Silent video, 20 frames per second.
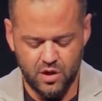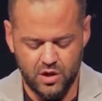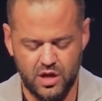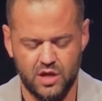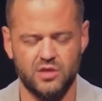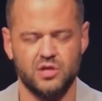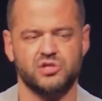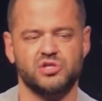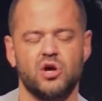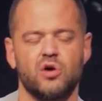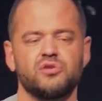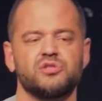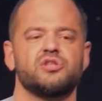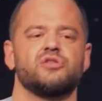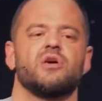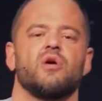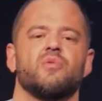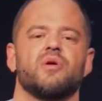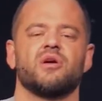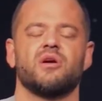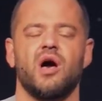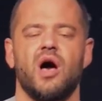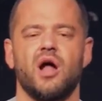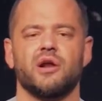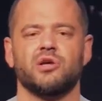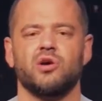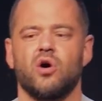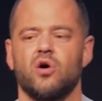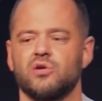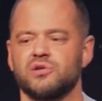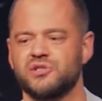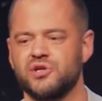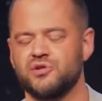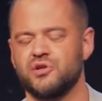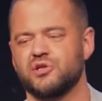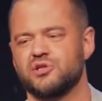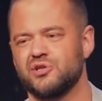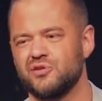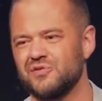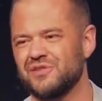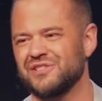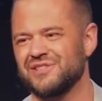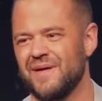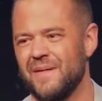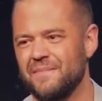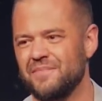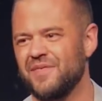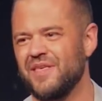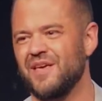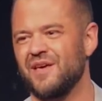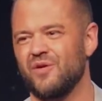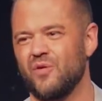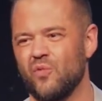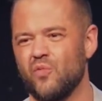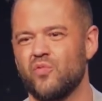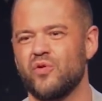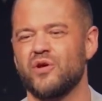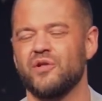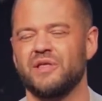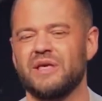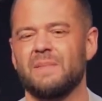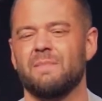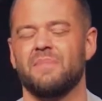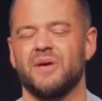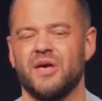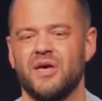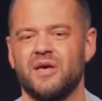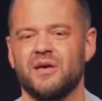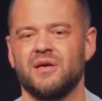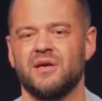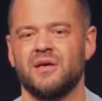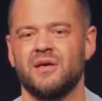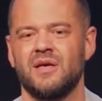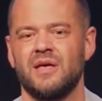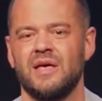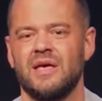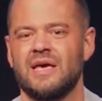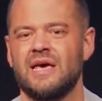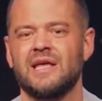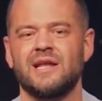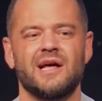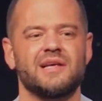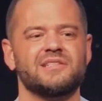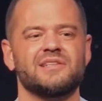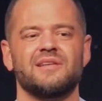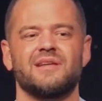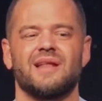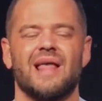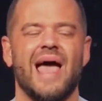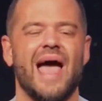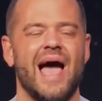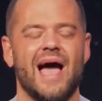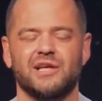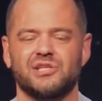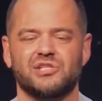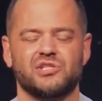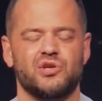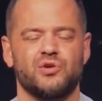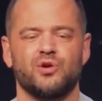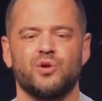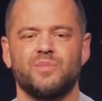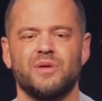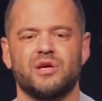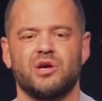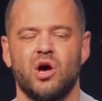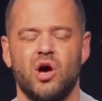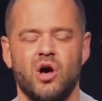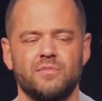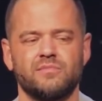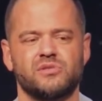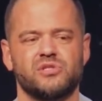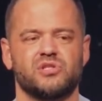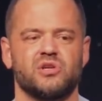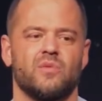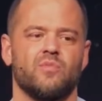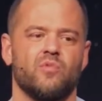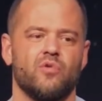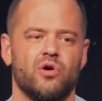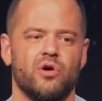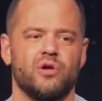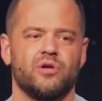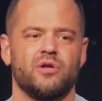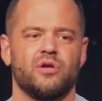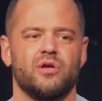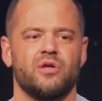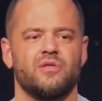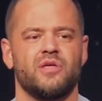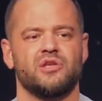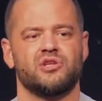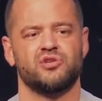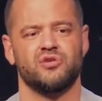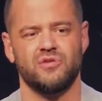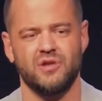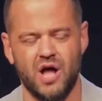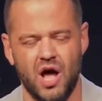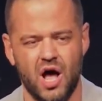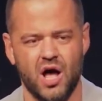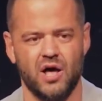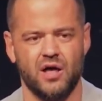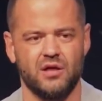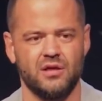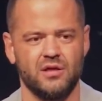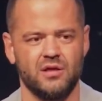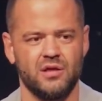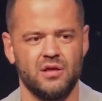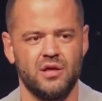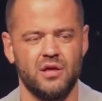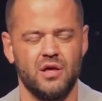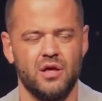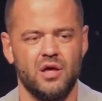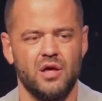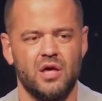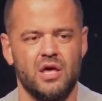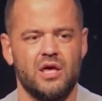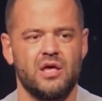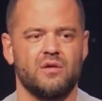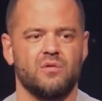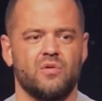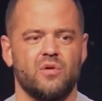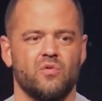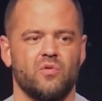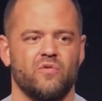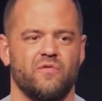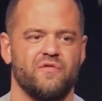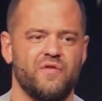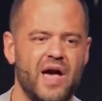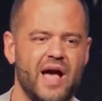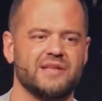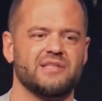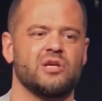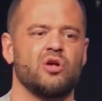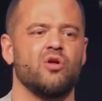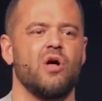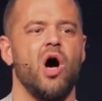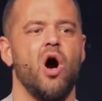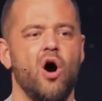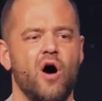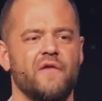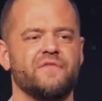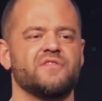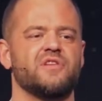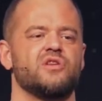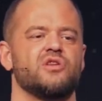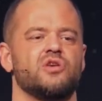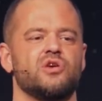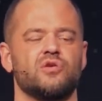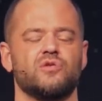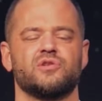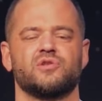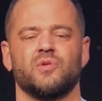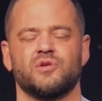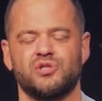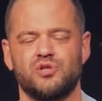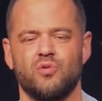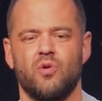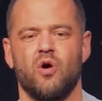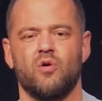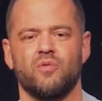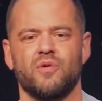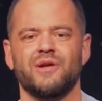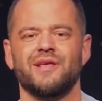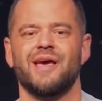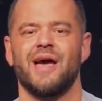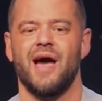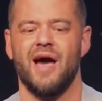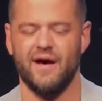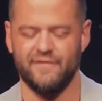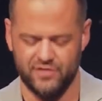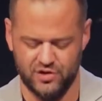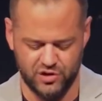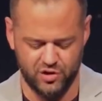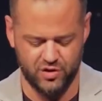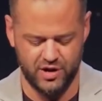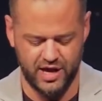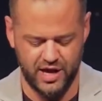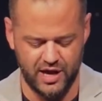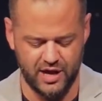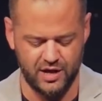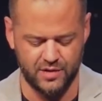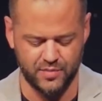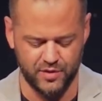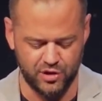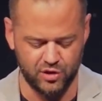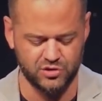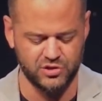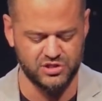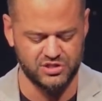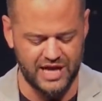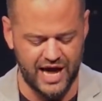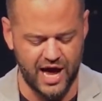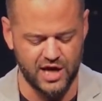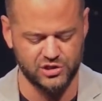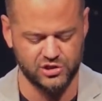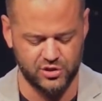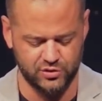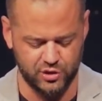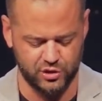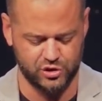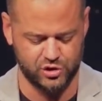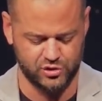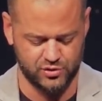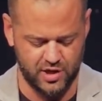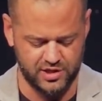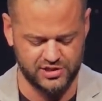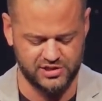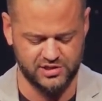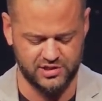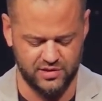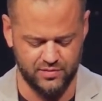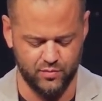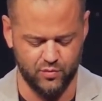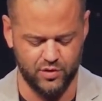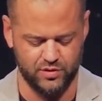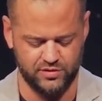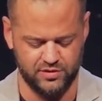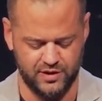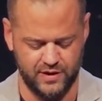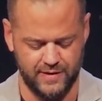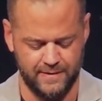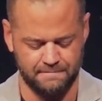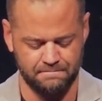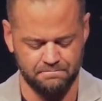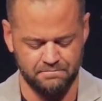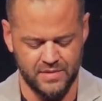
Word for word: And it shows you that when God calls you to do something really big, He doesn't ask you to become someone that you're not. In fact, He'll often use what you already have in your hand, but He'll just ask you to trust Him with it.